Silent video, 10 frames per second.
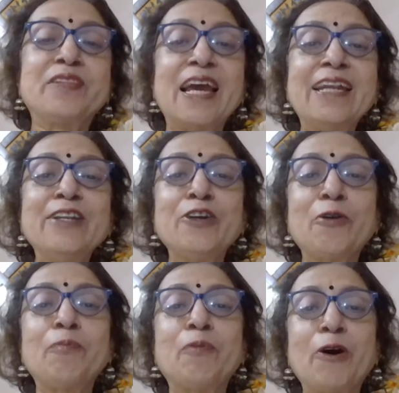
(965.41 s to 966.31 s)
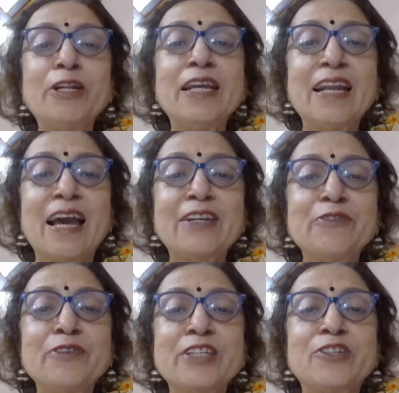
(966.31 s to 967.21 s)
then your body
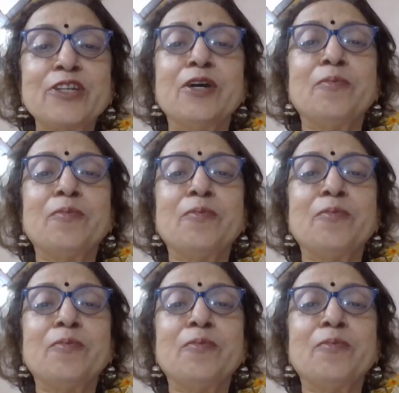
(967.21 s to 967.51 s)
language